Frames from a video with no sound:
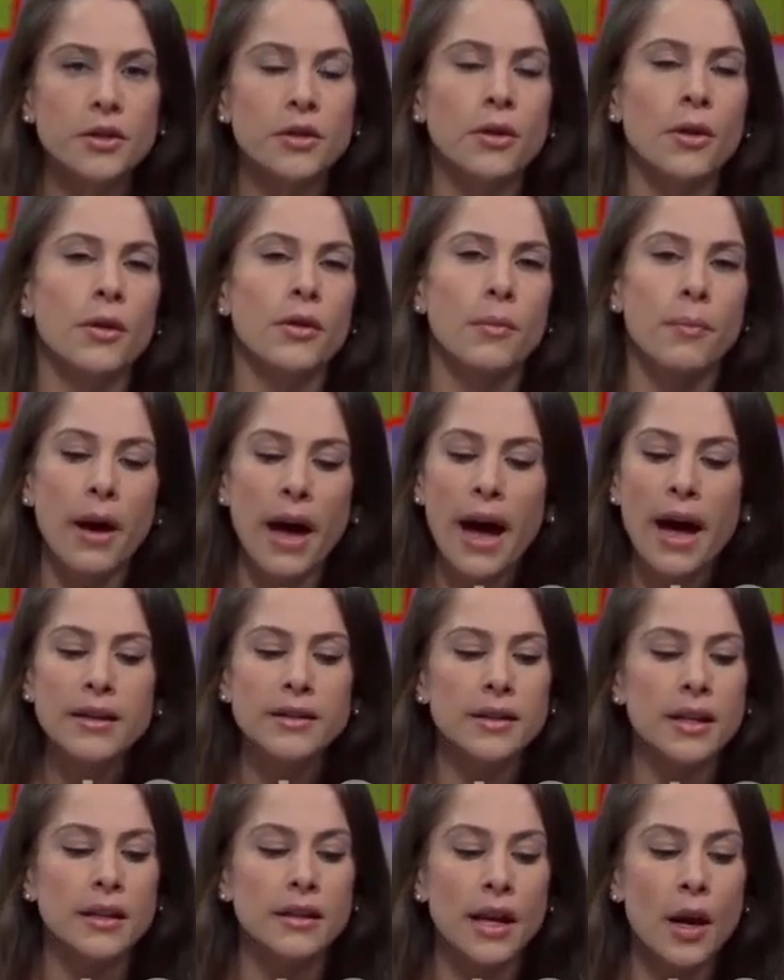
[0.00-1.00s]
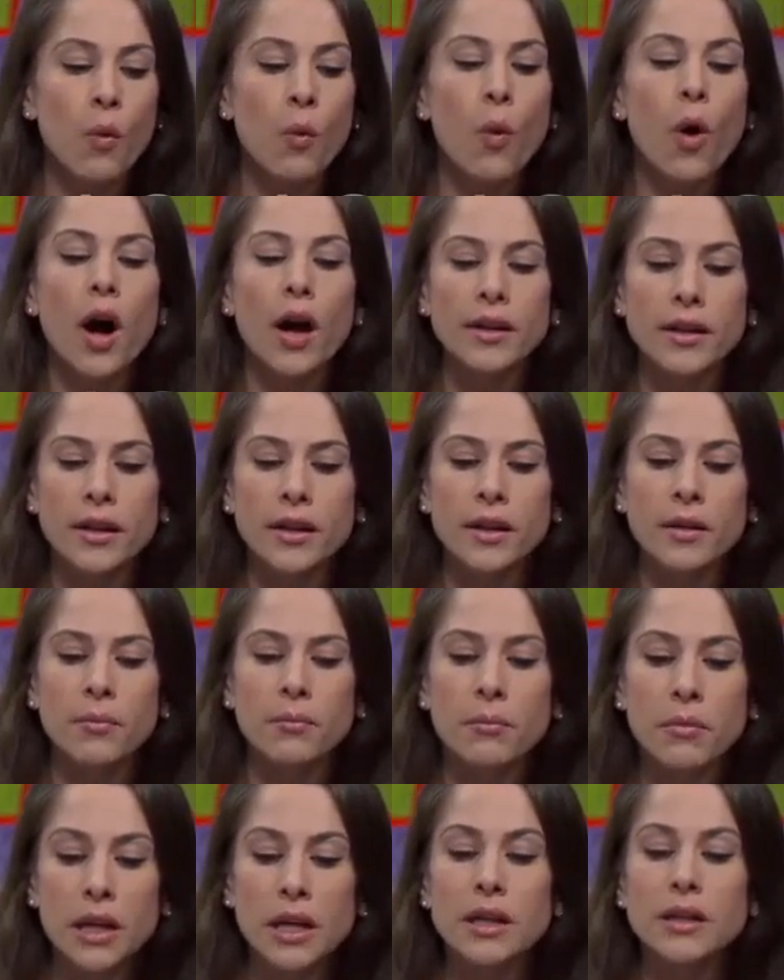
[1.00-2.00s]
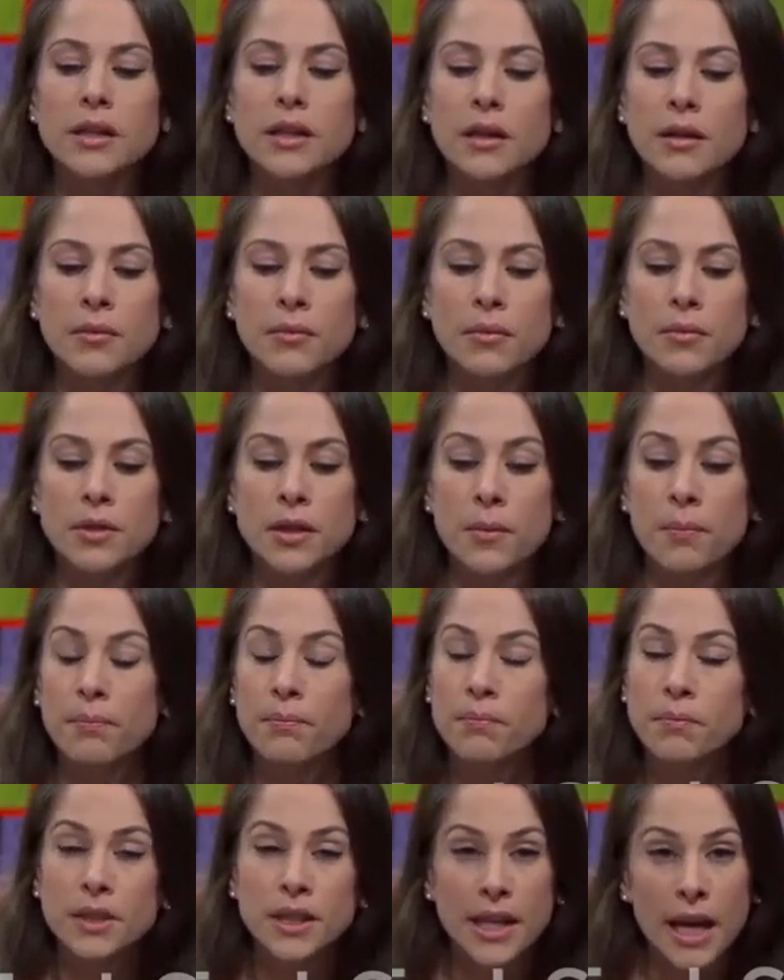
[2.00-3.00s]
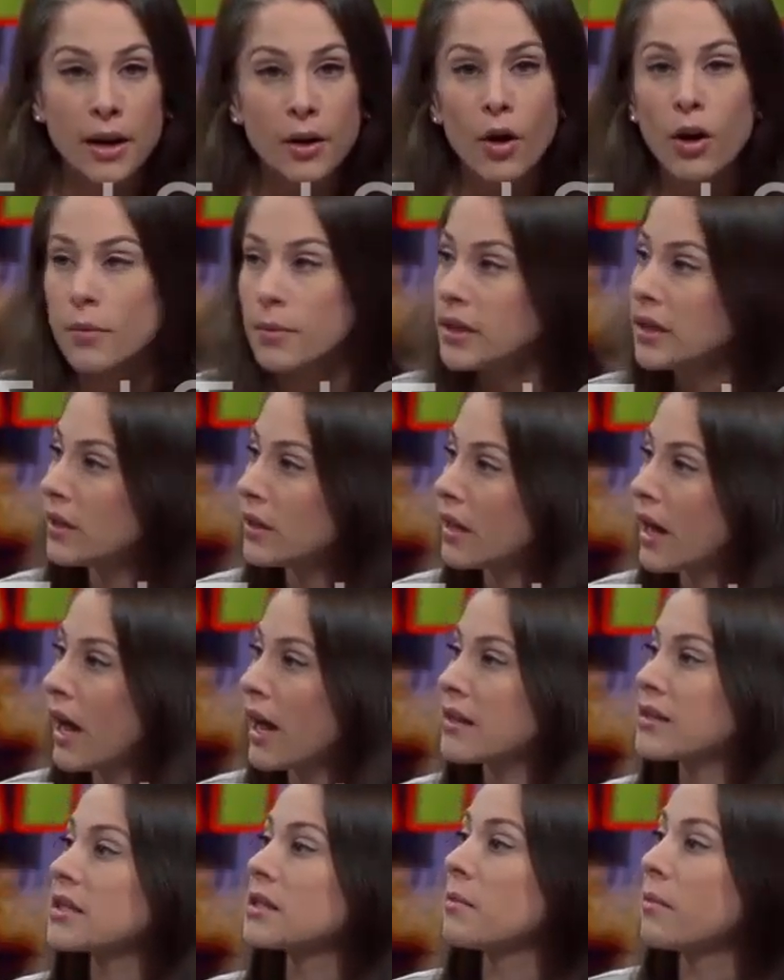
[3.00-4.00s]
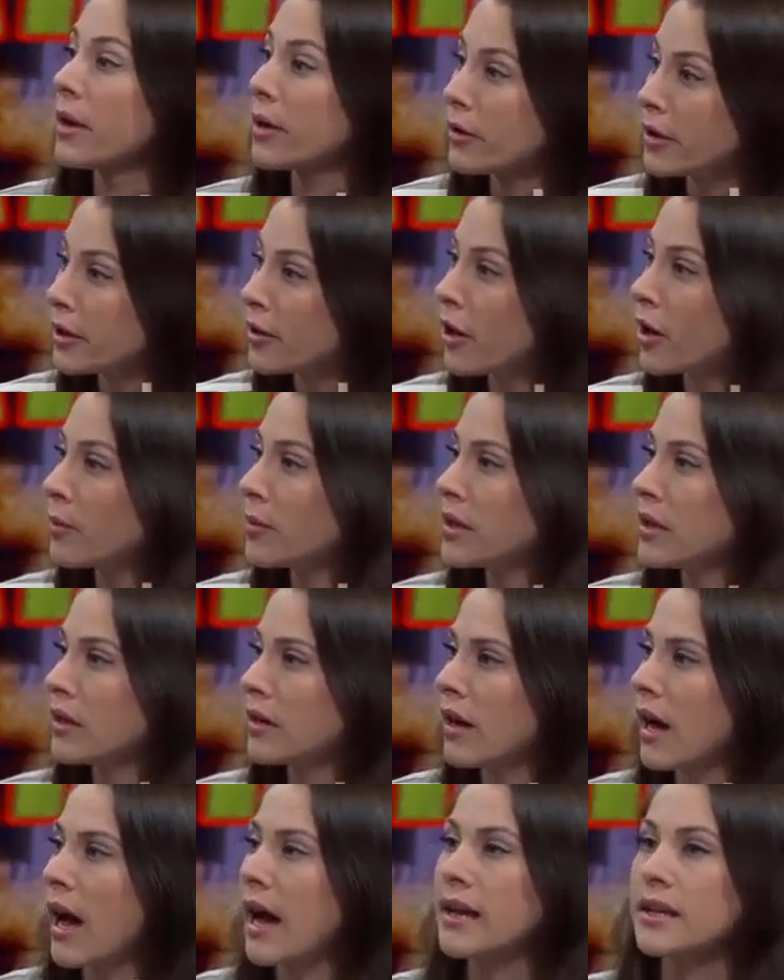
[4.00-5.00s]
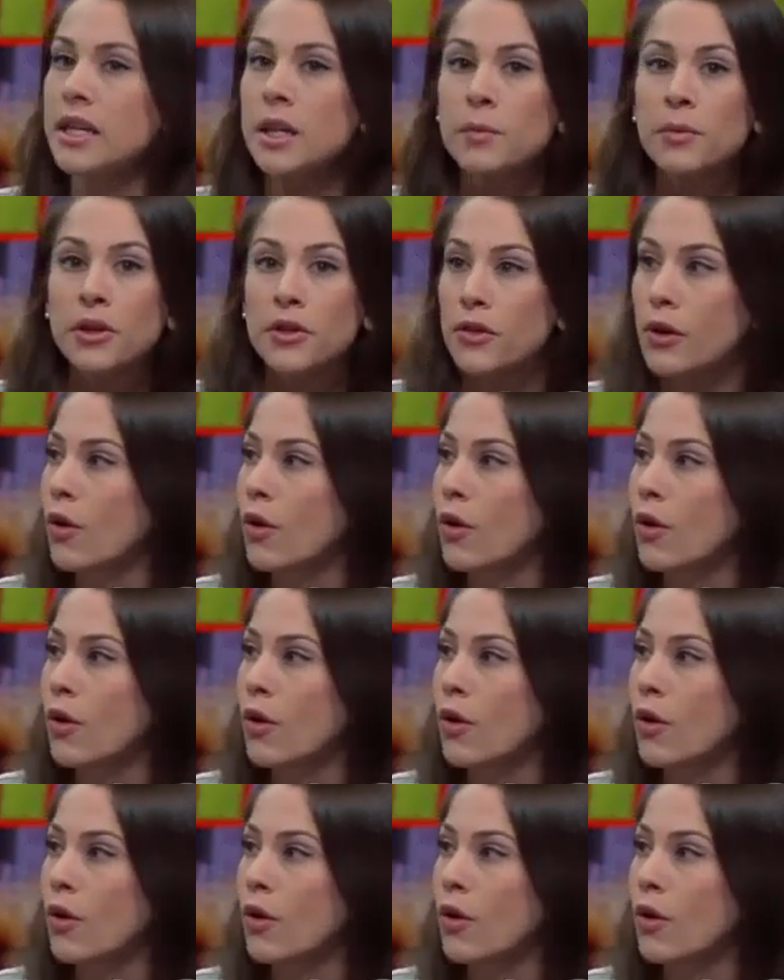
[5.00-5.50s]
you know, in the past, like, they wanted me to date Armenian guys, to marry an Armenian guy, keep it in the